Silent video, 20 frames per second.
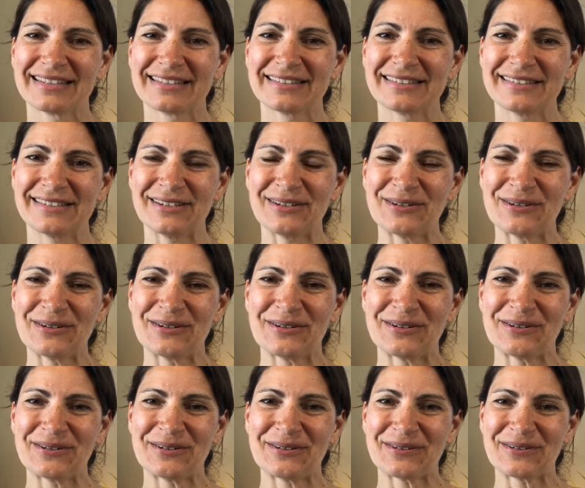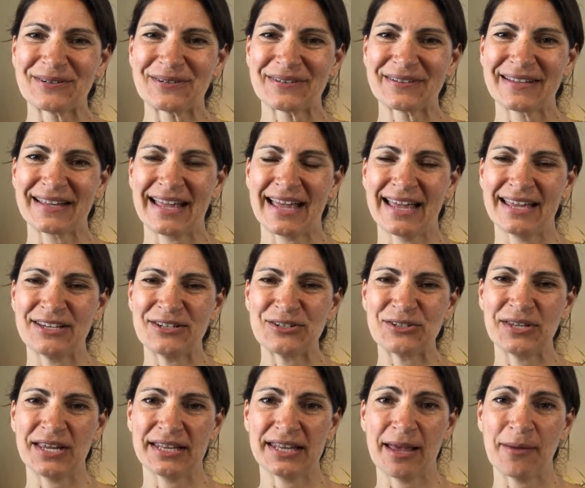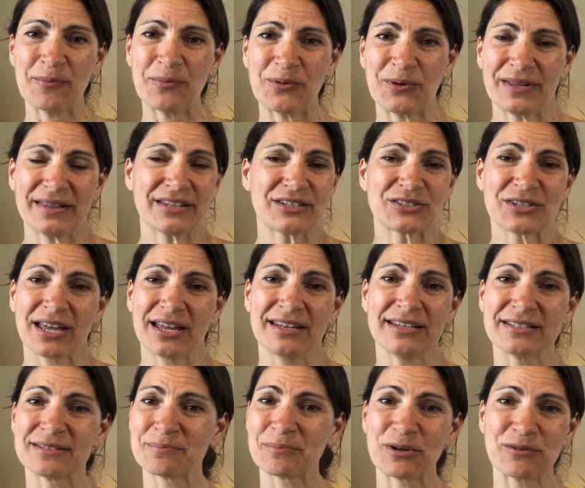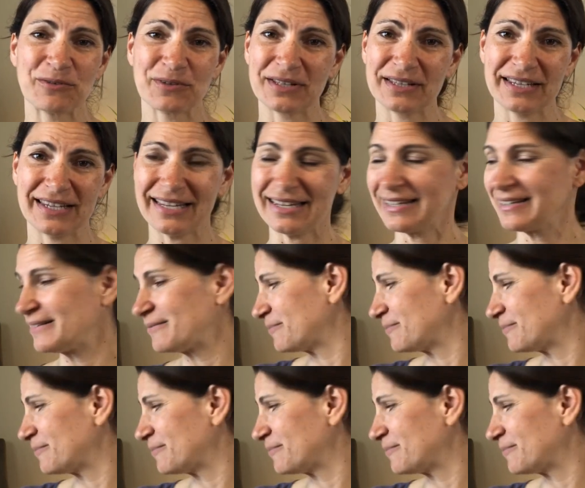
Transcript: So usually at that point, the child is perfectly